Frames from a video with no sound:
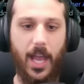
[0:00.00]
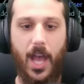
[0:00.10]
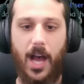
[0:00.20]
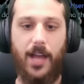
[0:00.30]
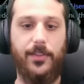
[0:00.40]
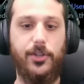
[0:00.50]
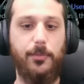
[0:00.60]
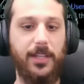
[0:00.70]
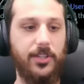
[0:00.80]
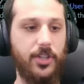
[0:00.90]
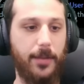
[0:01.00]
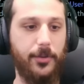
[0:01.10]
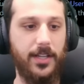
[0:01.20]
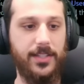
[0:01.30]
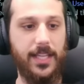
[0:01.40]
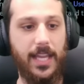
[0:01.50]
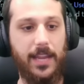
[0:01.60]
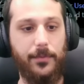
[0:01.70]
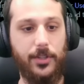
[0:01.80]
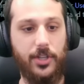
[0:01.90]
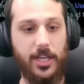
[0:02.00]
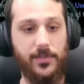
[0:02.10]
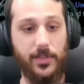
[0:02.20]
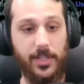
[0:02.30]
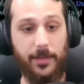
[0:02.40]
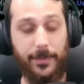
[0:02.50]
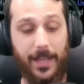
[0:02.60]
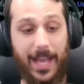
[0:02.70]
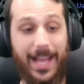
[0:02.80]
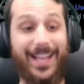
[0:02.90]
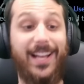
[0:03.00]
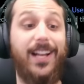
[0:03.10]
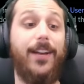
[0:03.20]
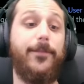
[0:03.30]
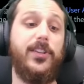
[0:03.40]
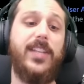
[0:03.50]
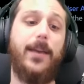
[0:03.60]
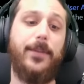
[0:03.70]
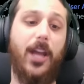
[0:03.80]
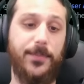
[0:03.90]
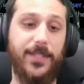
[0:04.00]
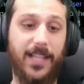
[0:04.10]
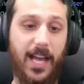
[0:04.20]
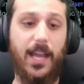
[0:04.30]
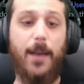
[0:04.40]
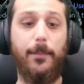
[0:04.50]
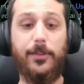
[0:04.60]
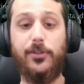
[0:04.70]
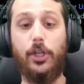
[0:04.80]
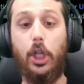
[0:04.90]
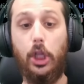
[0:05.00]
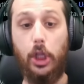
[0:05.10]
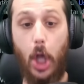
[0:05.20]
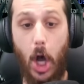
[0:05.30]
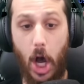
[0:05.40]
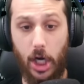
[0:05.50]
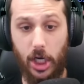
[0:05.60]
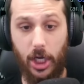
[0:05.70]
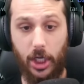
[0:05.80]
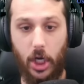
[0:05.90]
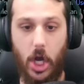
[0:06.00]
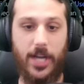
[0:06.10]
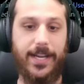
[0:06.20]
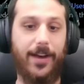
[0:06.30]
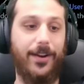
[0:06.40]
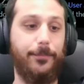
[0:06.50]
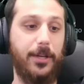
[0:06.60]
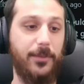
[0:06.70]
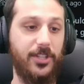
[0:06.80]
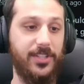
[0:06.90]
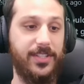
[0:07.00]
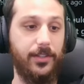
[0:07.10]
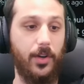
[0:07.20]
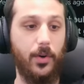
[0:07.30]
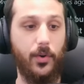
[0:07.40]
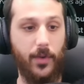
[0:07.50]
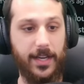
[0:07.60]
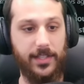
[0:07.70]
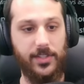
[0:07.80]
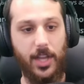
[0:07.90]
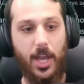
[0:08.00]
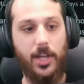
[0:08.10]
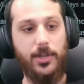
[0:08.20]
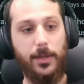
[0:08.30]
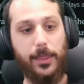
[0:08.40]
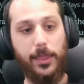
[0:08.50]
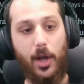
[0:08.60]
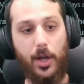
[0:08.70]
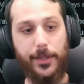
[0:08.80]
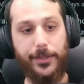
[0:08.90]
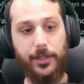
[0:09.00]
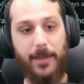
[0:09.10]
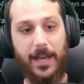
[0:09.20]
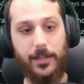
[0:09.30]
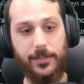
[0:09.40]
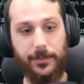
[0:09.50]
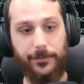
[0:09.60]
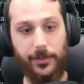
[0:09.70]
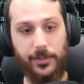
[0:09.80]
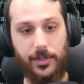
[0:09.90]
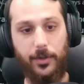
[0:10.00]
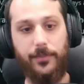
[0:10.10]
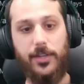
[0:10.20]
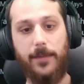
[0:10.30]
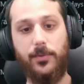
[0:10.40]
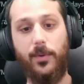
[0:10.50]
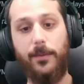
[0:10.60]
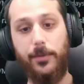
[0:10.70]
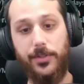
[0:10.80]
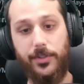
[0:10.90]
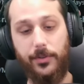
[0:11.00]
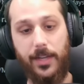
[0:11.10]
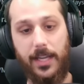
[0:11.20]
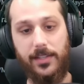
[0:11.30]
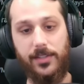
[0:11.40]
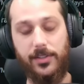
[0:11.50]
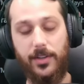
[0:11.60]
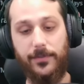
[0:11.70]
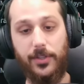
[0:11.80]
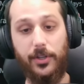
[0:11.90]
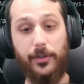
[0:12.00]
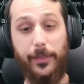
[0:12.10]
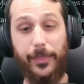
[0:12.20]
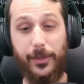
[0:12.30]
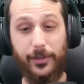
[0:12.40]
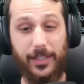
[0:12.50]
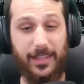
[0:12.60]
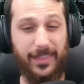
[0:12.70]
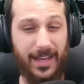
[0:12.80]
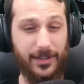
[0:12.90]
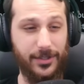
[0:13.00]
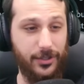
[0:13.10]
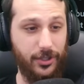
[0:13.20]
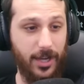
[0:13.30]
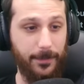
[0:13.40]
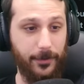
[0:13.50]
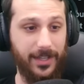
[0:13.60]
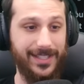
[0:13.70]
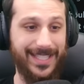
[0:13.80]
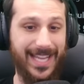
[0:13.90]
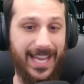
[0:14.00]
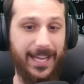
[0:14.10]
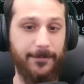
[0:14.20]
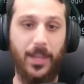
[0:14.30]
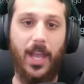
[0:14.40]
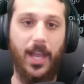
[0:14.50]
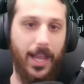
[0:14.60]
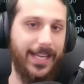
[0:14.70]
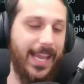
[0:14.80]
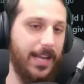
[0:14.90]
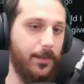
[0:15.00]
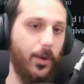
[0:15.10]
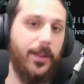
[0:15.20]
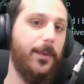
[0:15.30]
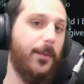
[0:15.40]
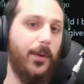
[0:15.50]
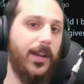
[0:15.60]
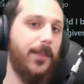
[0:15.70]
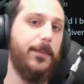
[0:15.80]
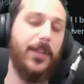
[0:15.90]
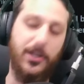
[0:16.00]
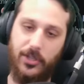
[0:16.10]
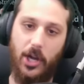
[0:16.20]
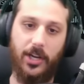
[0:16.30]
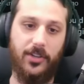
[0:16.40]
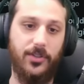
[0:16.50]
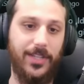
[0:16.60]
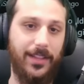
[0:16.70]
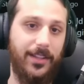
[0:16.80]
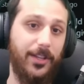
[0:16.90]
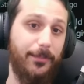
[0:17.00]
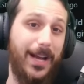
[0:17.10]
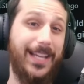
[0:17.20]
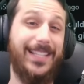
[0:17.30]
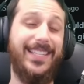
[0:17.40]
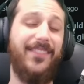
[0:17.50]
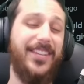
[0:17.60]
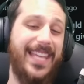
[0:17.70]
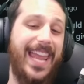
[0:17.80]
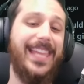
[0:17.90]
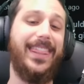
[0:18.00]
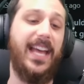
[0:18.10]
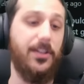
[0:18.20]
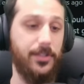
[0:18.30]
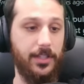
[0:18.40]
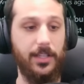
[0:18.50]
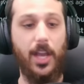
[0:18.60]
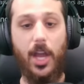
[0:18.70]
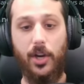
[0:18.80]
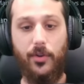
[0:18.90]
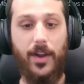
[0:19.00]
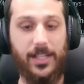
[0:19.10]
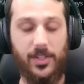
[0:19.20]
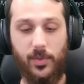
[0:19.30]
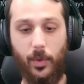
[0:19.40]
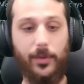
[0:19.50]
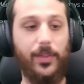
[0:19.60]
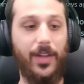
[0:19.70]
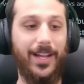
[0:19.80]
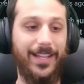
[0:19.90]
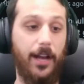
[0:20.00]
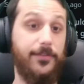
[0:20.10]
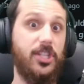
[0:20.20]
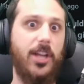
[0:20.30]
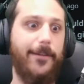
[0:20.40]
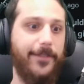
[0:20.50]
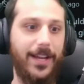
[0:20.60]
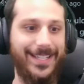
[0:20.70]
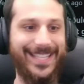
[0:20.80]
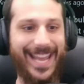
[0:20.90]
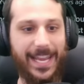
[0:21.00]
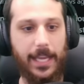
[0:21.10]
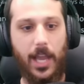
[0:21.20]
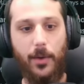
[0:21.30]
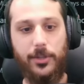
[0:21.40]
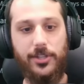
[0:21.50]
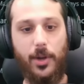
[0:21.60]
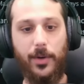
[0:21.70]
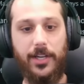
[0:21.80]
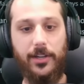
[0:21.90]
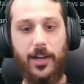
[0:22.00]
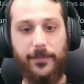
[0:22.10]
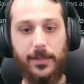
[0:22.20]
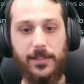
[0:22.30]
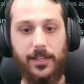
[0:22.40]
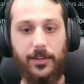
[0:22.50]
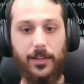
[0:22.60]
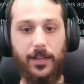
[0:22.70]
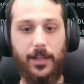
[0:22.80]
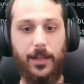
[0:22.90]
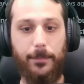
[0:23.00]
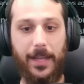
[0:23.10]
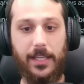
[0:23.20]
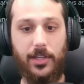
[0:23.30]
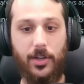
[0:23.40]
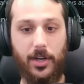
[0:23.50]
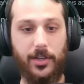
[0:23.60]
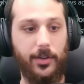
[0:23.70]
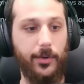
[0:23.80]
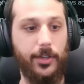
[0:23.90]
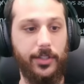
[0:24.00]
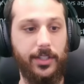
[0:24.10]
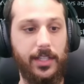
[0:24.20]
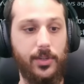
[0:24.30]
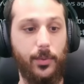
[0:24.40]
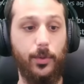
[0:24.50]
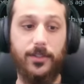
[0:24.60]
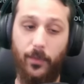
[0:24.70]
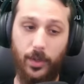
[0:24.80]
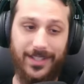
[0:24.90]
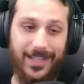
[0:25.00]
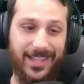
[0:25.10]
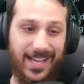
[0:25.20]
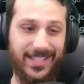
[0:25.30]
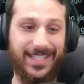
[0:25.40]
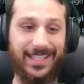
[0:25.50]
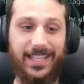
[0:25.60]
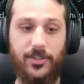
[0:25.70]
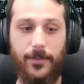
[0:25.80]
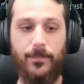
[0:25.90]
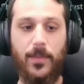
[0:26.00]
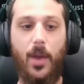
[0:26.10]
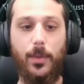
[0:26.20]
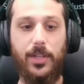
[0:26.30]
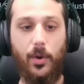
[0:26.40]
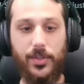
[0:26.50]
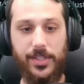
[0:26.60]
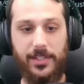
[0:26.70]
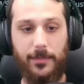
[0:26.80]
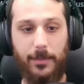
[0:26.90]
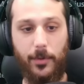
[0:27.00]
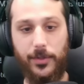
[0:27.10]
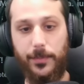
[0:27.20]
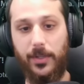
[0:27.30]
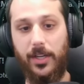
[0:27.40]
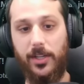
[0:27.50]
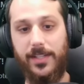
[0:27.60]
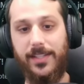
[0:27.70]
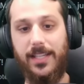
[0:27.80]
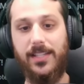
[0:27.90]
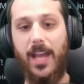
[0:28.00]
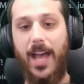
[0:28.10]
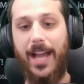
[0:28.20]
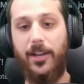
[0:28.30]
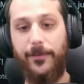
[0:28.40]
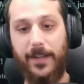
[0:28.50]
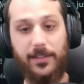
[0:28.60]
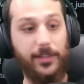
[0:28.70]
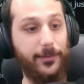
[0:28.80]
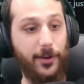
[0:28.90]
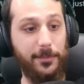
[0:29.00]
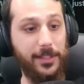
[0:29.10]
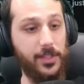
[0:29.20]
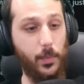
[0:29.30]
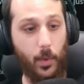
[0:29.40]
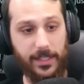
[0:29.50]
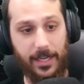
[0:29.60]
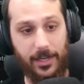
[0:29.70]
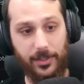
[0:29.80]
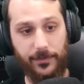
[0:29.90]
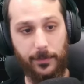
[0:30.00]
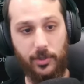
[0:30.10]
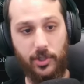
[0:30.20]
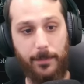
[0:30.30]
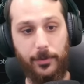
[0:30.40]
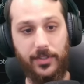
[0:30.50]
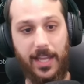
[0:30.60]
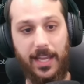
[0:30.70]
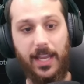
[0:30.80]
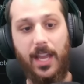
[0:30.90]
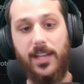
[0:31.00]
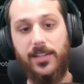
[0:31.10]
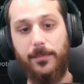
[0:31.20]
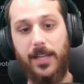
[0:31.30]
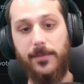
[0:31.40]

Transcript: the 2 million shop credits they gave when the change first happened helped a lot, but those are long gone now, and I'm pretty much at 0 credits. Doing all 30 battles for the first node of Chapter 1 of Bull Showcase is enough to earn 30,000 shop credits a day. And again, one of the people that I was talking to said that they're buying 78,000 credits worth of stuff a day, which is nowhere near enough. Consider the Peggy Carter or Hercules are worth 14,000 each. With the old system in multiple currencies, I could effectively farm at least 1 character from the shop per day, sometimes